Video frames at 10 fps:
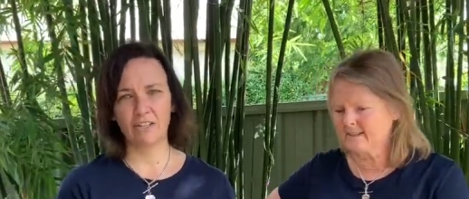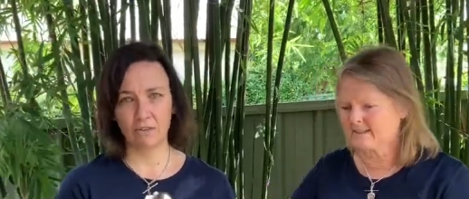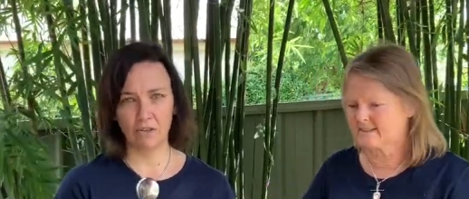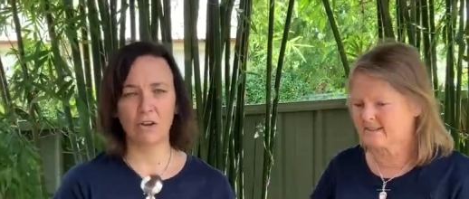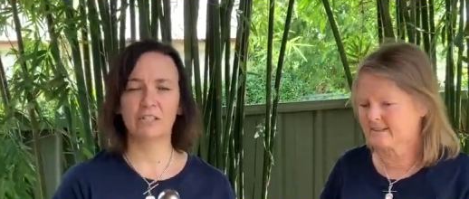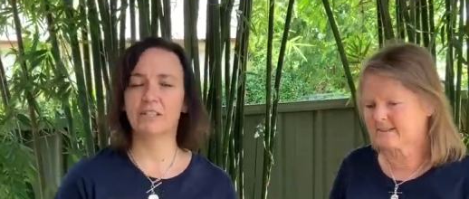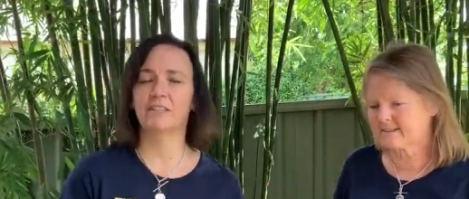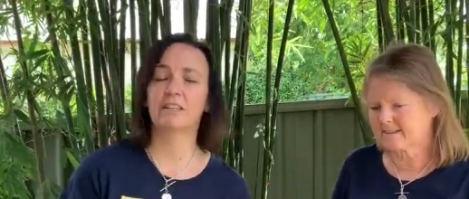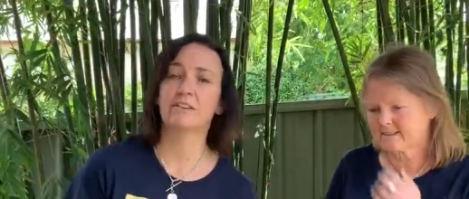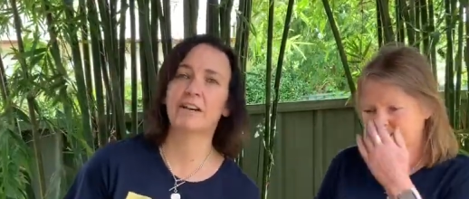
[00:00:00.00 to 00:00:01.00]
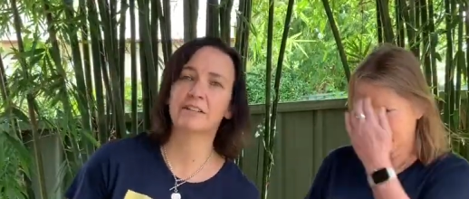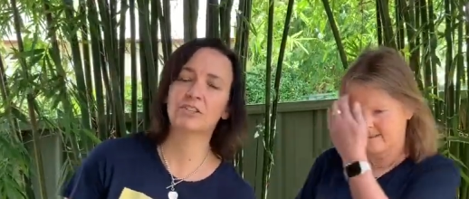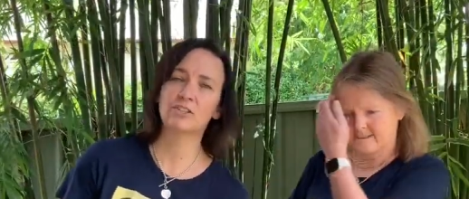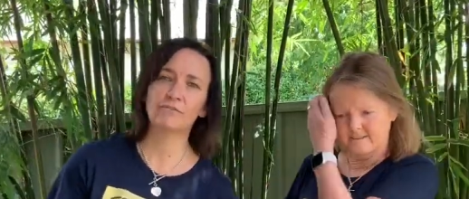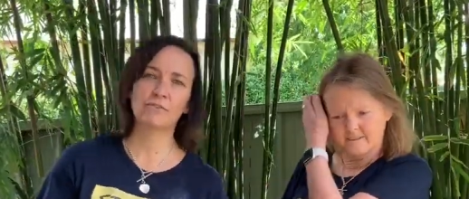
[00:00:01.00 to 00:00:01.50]
Speaker 1: at your concert that you're going
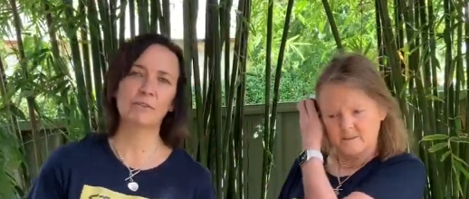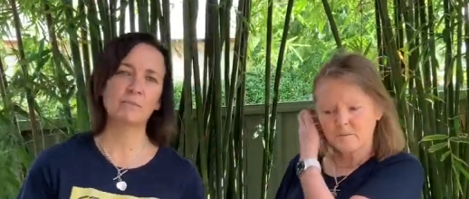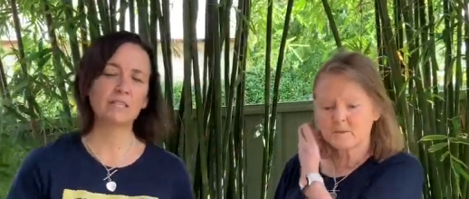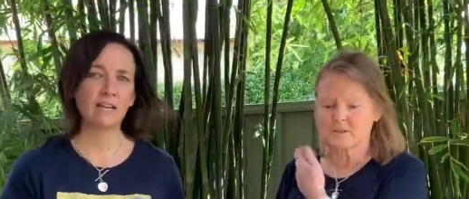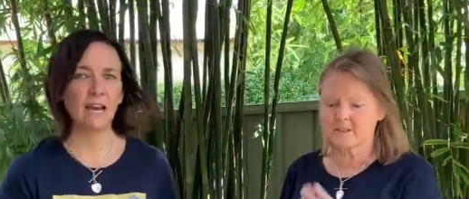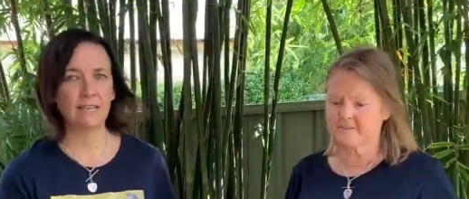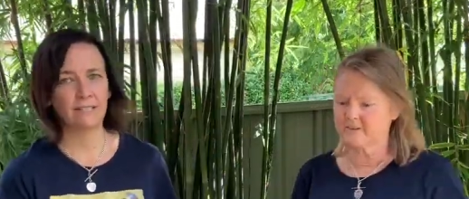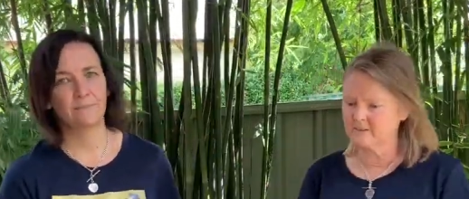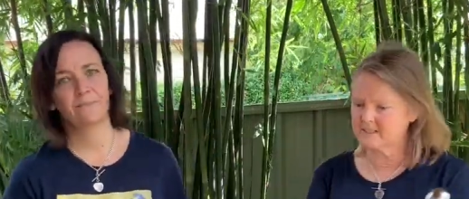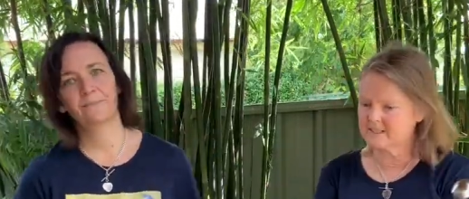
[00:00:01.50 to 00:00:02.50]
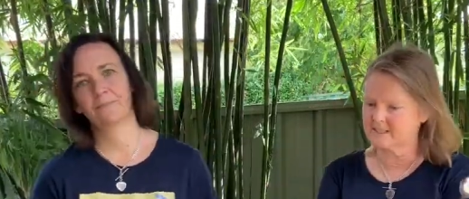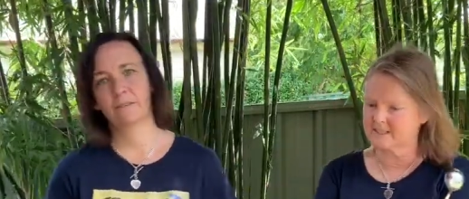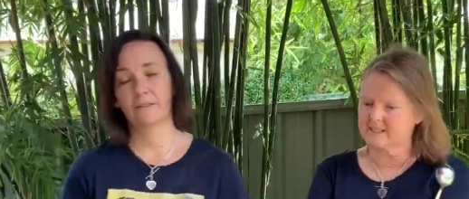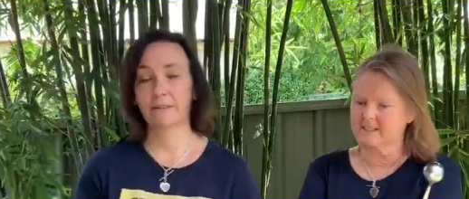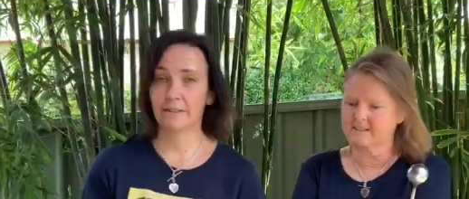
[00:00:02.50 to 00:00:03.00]
to do for them I'm tonight. Looking forward to
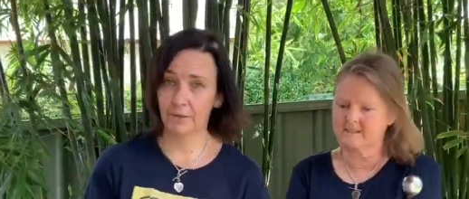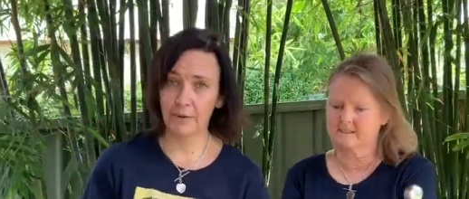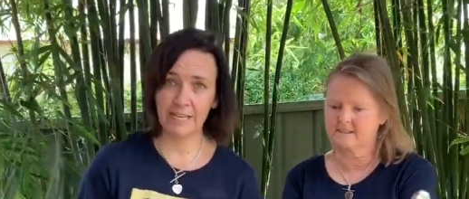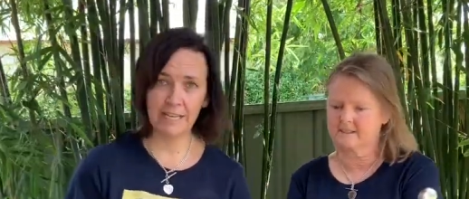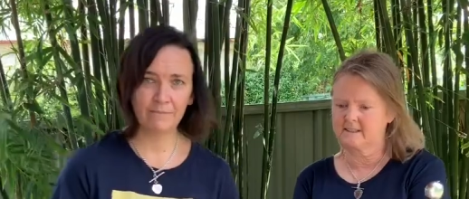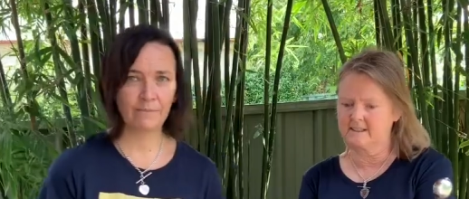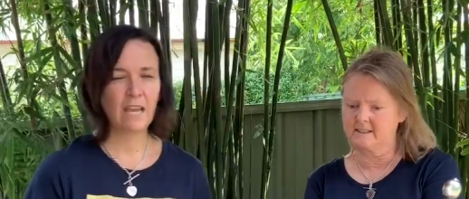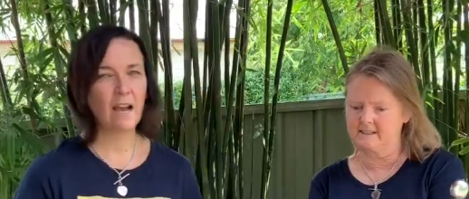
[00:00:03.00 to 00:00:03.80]
this. Uh, you ready? Yeah.